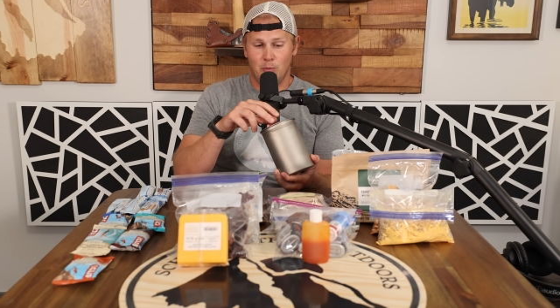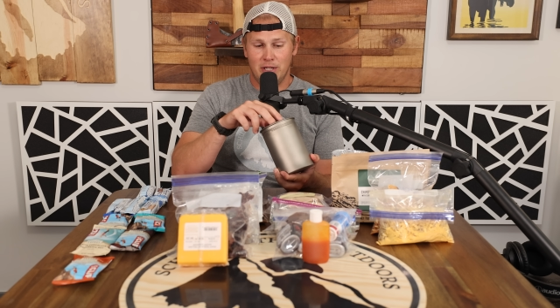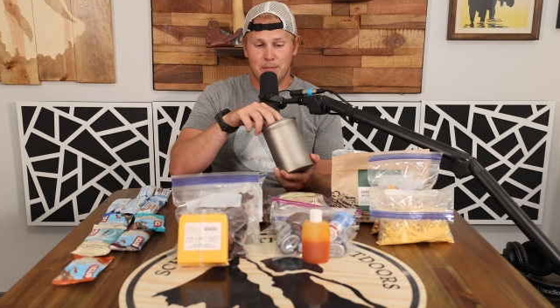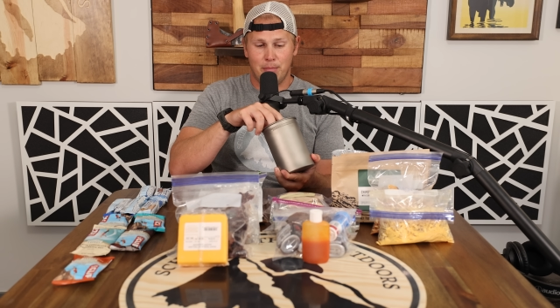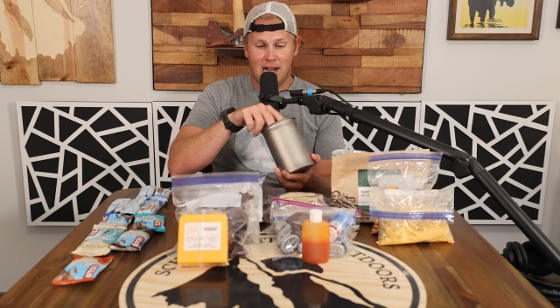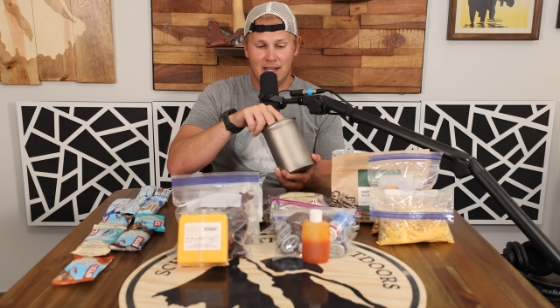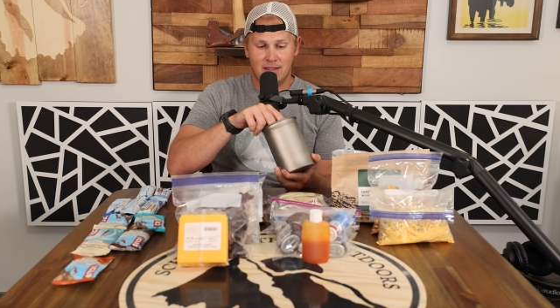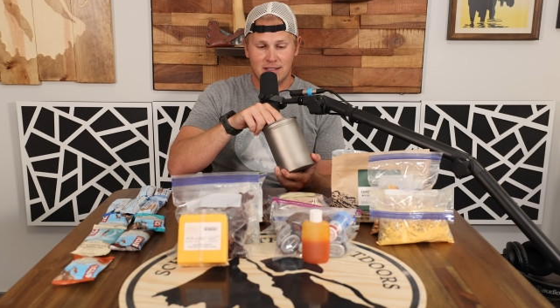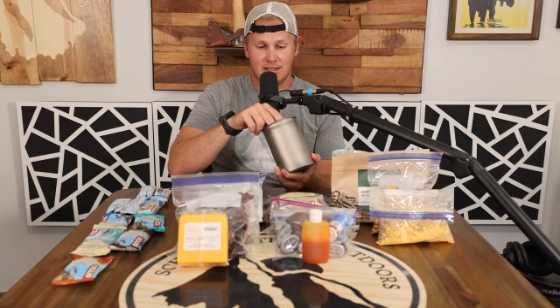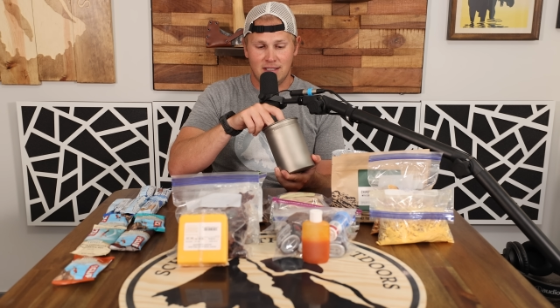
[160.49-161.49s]
We did buy
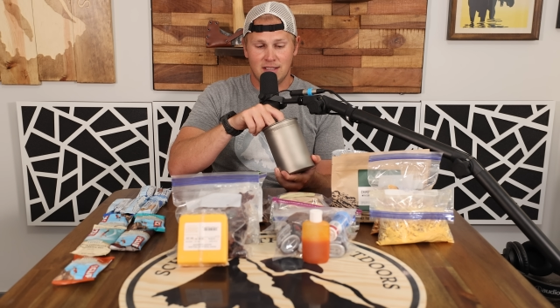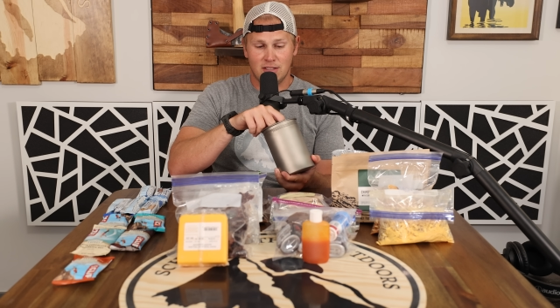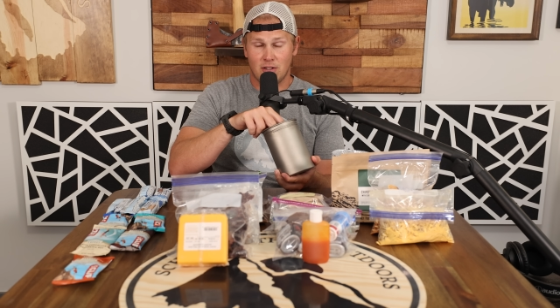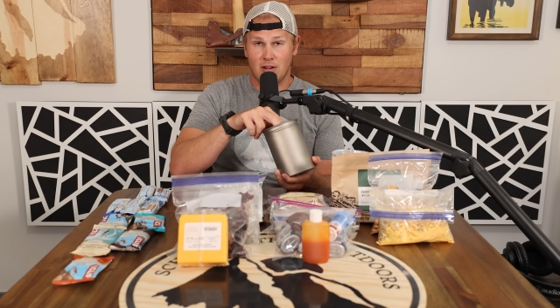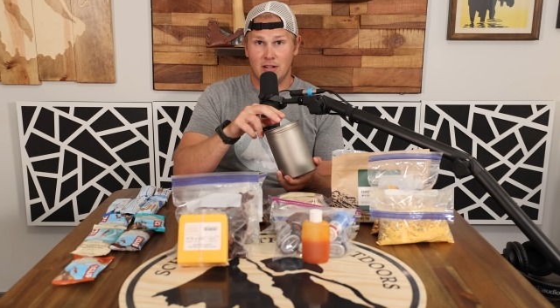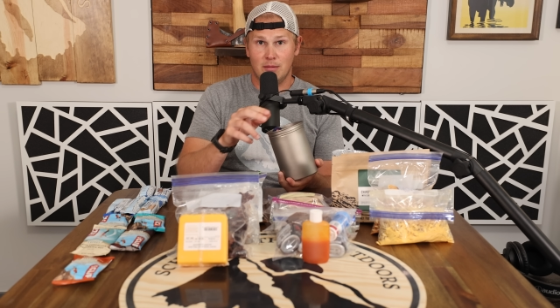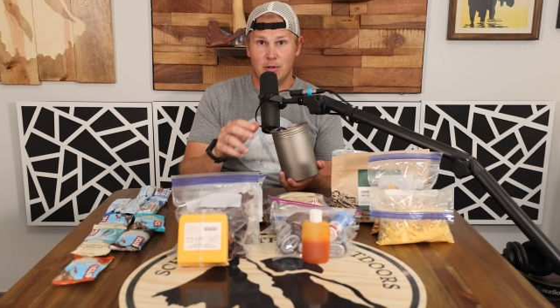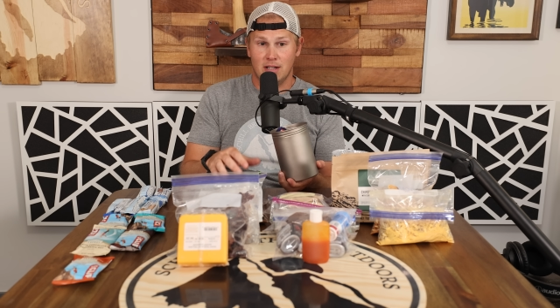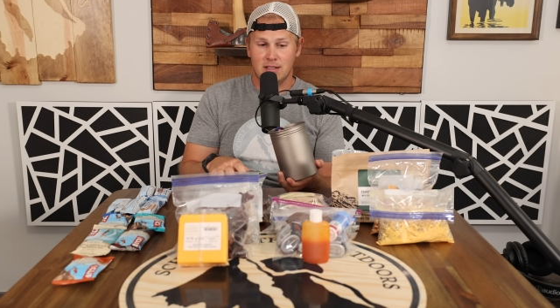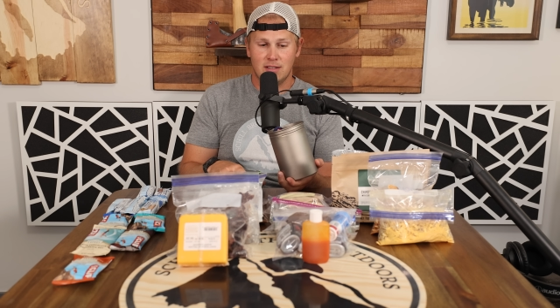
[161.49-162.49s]
this. These things are $100.